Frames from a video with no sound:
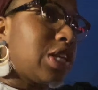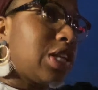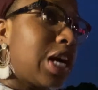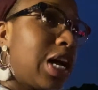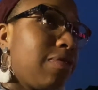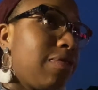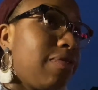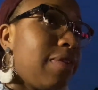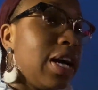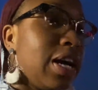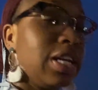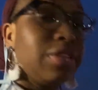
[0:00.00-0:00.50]

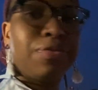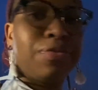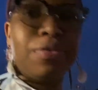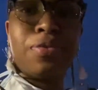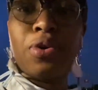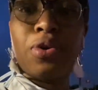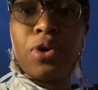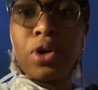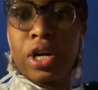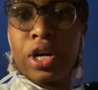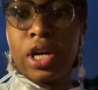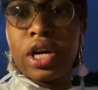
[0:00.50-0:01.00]
advice
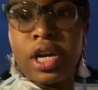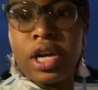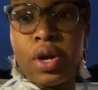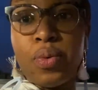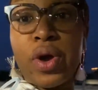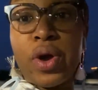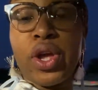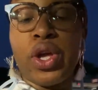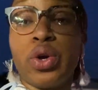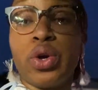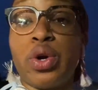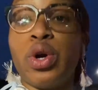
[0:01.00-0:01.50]
for
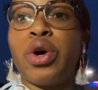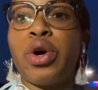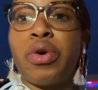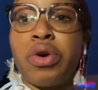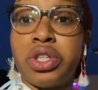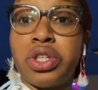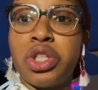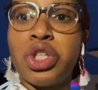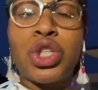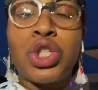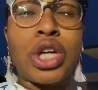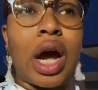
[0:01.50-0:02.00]
when you go
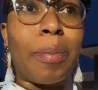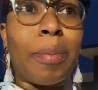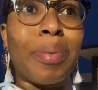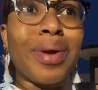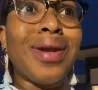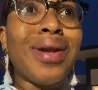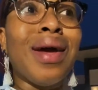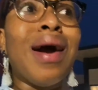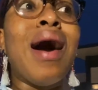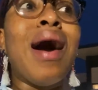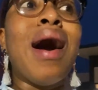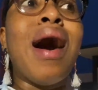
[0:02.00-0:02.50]
grocery shopping: